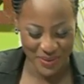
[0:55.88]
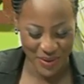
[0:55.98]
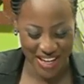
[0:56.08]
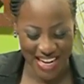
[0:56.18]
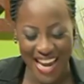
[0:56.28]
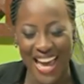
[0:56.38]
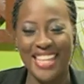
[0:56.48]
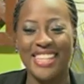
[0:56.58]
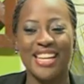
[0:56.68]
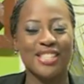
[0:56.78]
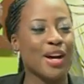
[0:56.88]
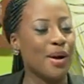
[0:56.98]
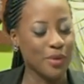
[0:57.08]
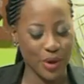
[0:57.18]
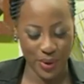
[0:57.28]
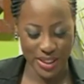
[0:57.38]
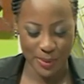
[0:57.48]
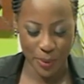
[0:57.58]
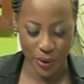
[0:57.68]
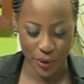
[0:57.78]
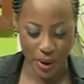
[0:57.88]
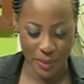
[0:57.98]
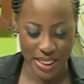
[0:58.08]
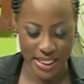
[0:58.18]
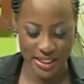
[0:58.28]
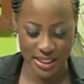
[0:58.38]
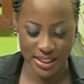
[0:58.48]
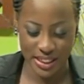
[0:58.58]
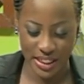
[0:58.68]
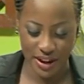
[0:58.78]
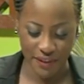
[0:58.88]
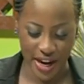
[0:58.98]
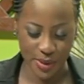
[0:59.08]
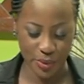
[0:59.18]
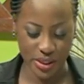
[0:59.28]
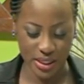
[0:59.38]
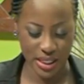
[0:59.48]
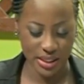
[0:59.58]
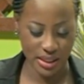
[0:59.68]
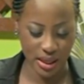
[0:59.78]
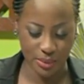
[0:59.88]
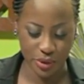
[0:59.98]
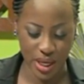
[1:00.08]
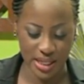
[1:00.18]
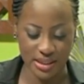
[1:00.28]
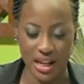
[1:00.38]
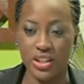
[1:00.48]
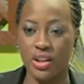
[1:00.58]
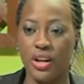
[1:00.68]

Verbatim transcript: point. And there's um, Chris Pilgrim, and he's the Senior Vice President, um, Transnational